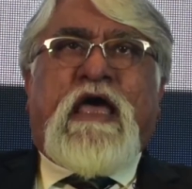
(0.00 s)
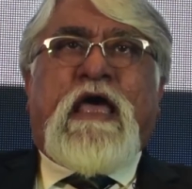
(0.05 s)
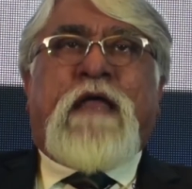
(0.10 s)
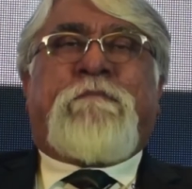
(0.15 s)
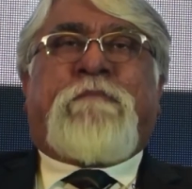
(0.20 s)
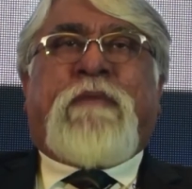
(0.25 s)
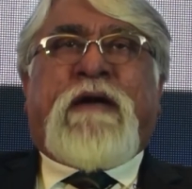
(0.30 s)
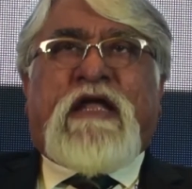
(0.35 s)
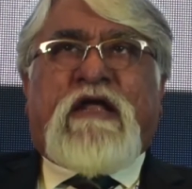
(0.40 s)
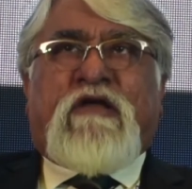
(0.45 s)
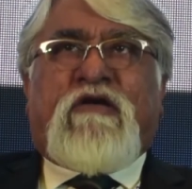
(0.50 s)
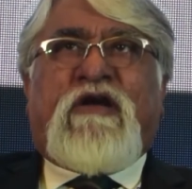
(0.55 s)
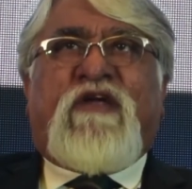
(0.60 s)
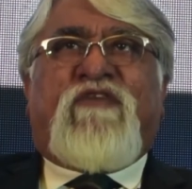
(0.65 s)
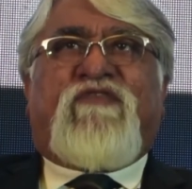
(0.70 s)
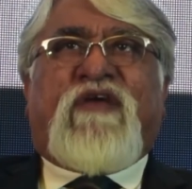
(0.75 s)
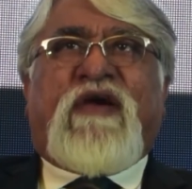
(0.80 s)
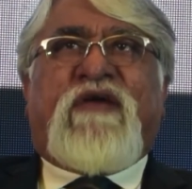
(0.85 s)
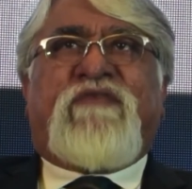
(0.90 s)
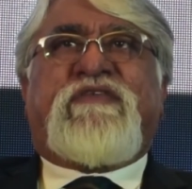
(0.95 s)
And
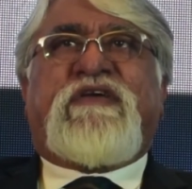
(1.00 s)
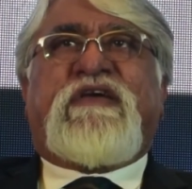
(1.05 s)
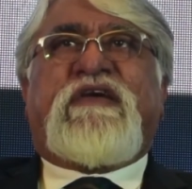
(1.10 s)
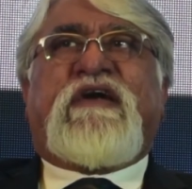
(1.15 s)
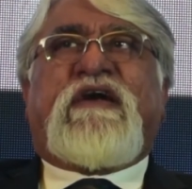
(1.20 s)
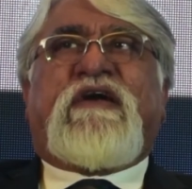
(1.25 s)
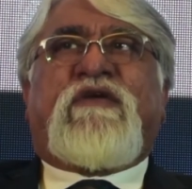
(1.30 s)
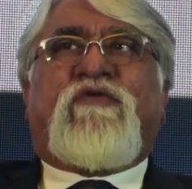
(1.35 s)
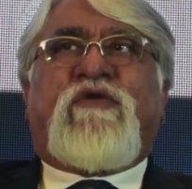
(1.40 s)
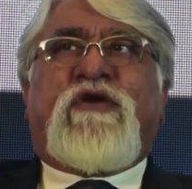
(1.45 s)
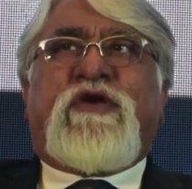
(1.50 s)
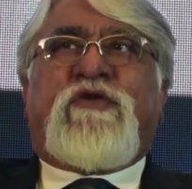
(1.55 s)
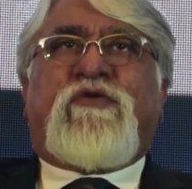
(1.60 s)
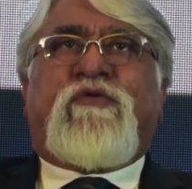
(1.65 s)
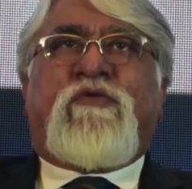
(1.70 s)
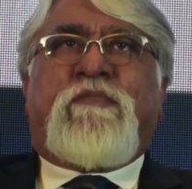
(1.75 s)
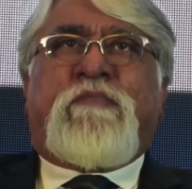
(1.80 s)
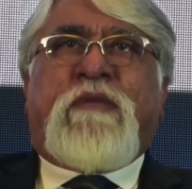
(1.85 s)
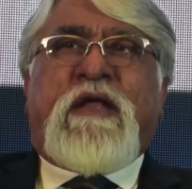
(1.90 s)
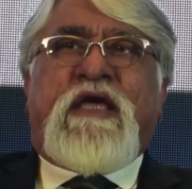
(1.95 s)
particularly 5G are going
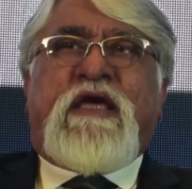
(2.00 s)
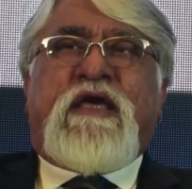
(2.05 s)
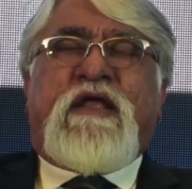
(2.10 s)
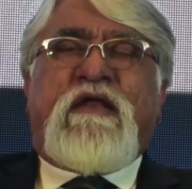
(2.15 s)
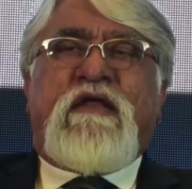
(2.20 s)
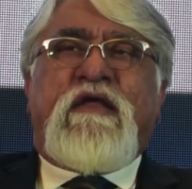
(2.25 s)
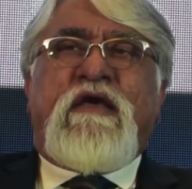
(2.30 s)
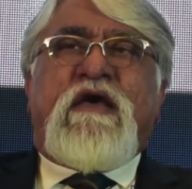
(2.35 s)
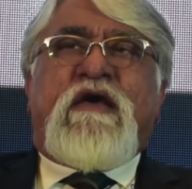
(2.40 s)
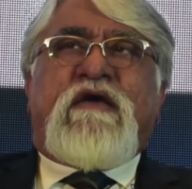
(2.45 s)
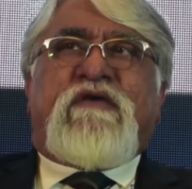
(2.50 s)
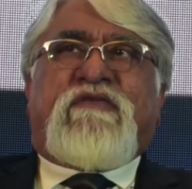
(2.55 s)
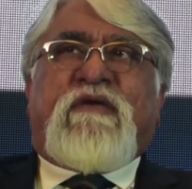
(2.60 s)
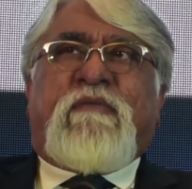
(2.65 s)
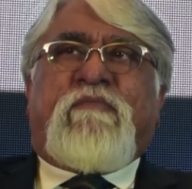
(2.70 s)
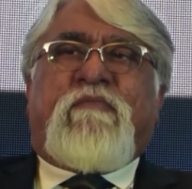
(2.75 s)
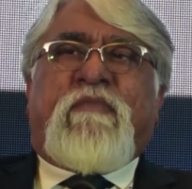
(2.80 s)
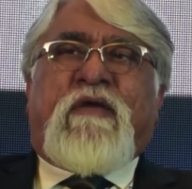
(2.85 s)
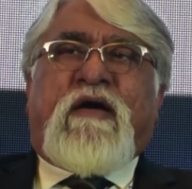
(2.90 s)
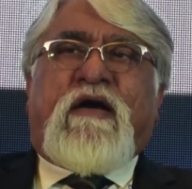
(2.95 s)
to bring in
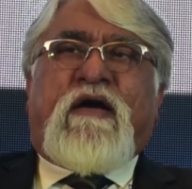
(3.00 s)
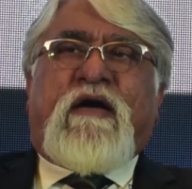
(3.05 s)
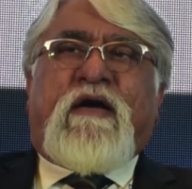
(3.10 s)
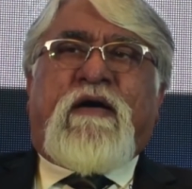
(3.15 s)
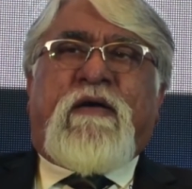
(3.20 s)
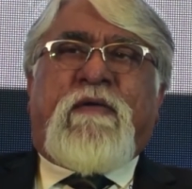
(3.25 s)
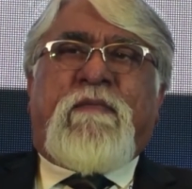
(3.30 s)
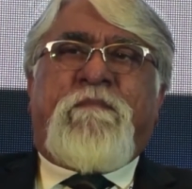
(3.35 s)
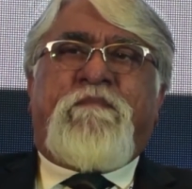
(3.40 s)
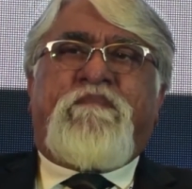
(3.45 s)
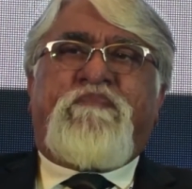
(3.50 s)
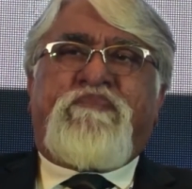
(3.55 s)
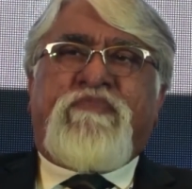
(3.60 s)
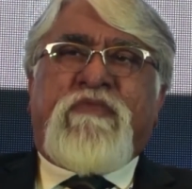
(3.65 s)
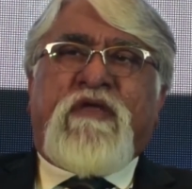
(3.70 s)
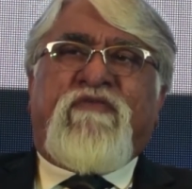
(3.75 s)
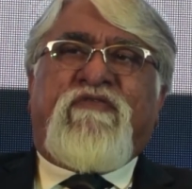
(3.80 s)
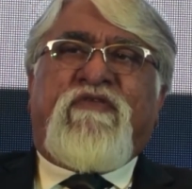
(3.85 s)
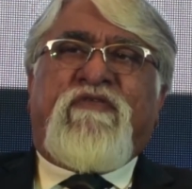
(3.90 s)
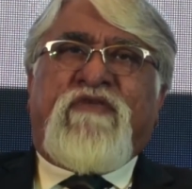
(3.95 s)
some
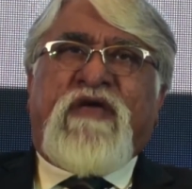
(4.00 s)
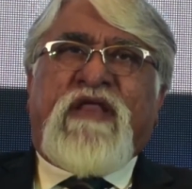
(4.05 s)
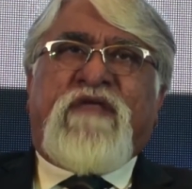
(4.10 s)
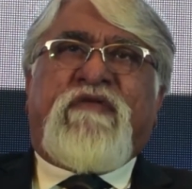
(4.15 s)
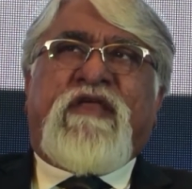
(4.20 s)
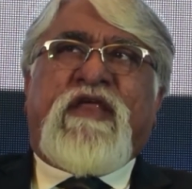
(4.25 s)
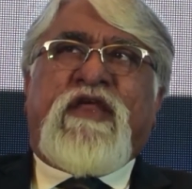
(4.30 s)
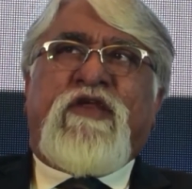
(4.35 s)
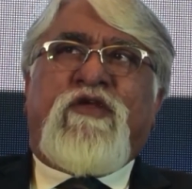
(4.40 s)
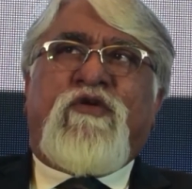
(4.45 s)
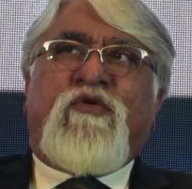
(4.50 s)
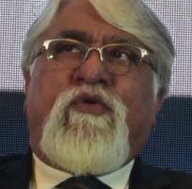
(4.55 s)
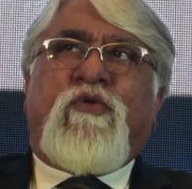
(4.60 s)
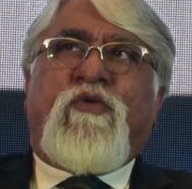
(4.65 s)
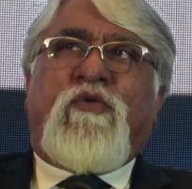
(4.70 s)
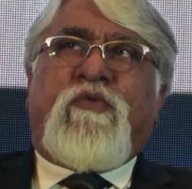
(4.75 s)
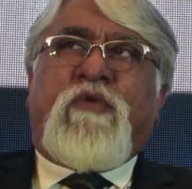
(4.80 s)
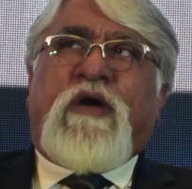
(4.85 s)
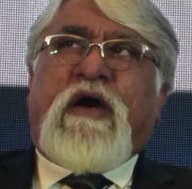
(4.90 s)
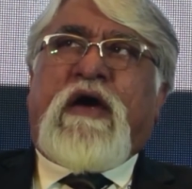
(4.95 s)
very, very new